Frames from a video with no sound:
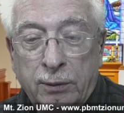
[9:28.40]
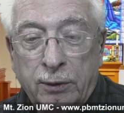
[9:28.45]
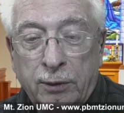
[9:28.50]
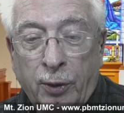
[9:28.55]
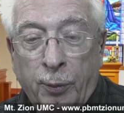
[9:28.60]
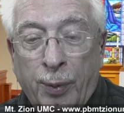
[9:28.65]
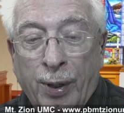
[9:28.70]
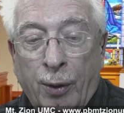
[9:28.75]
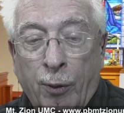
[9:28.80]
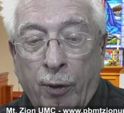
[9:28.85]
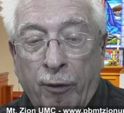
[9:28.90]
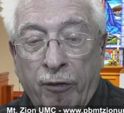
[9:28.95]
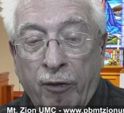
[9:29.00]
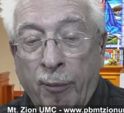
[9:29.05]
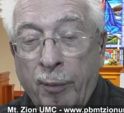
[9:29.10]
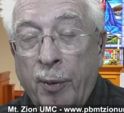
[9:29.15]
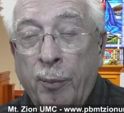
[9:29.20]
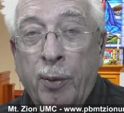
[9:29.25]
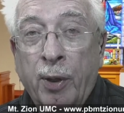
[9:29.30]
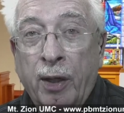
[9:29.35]
The power
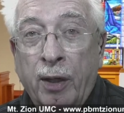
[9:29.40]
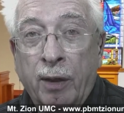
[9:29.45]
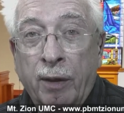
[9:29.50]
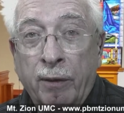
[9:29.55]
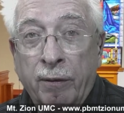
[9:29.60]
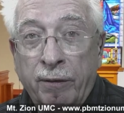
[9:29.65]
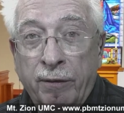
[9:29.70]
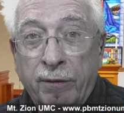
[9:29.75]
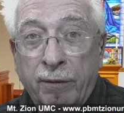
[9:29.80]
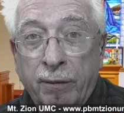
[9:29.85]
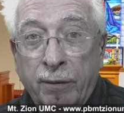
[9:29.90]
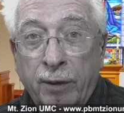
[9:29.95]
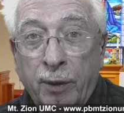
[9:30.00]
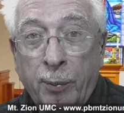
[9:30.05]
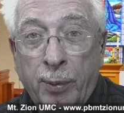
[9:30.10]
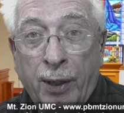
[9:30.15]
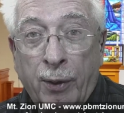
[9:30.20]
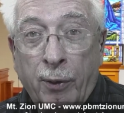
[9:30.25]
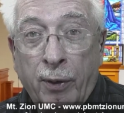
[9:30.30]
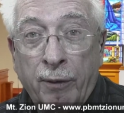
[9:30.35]
from above, the
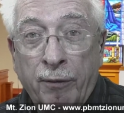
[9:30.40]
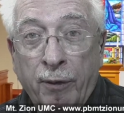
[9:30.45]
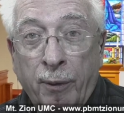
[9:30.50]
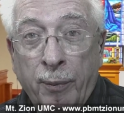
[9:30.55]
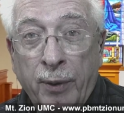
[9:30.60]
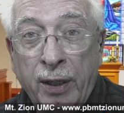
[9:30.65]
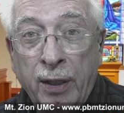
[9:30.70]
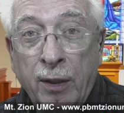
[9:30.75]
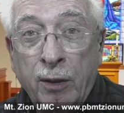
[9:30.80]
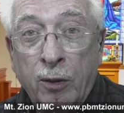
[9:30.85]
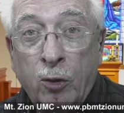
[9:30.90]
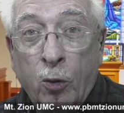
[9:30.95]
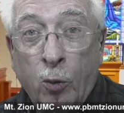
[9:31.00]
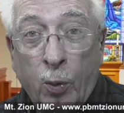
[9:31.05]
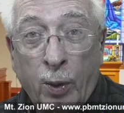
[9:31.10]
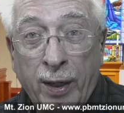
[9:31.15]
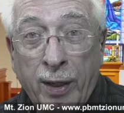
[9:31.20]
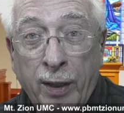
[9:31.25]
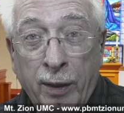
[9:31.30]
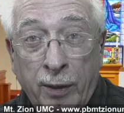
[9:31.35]
power from the
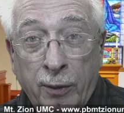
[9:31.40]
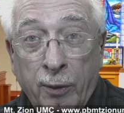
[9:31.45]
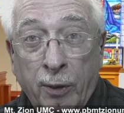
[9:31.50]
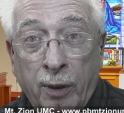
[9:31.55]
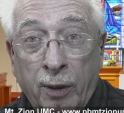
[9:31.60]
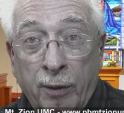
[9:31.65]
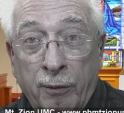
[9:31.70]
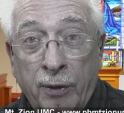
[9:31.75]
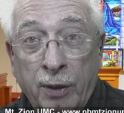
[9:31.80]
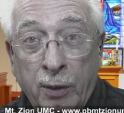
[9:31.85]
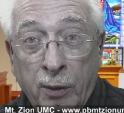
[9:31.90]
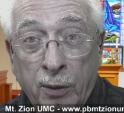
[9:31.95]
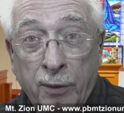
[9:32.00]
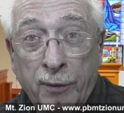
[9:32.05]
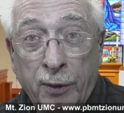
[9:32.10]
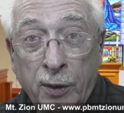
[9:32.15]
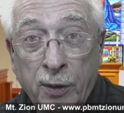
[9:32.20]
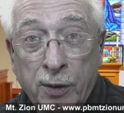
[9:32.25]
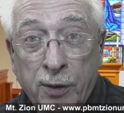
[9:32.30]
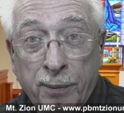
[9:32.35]
creator of the
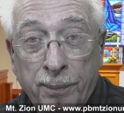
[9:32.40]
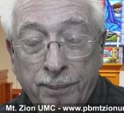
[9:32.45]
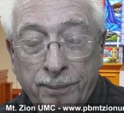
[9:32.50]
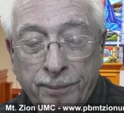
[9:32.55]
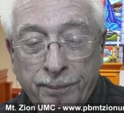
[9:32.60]
universe.